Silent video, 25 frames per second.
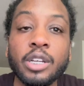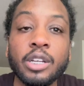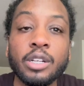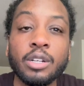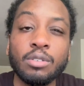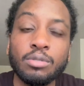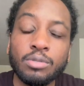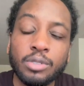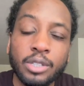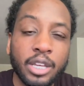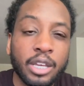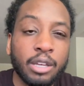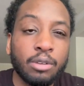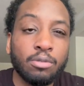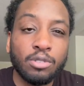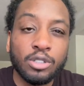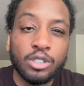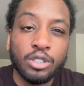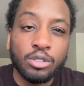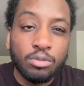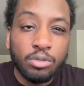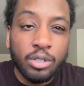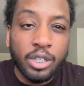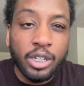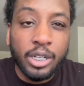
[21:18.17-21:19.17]
Don't think once
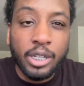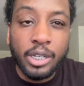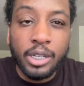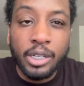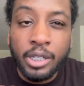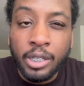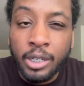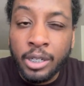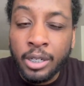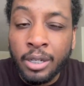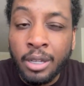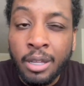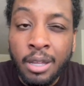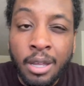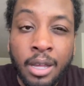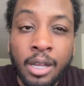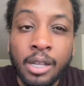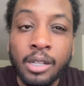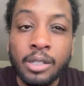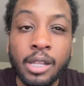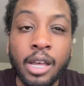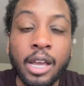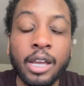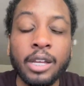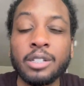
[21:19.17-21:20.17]
you get in here,
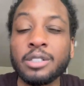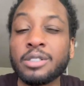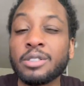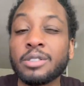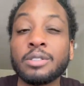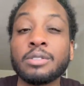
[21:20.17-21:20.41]
like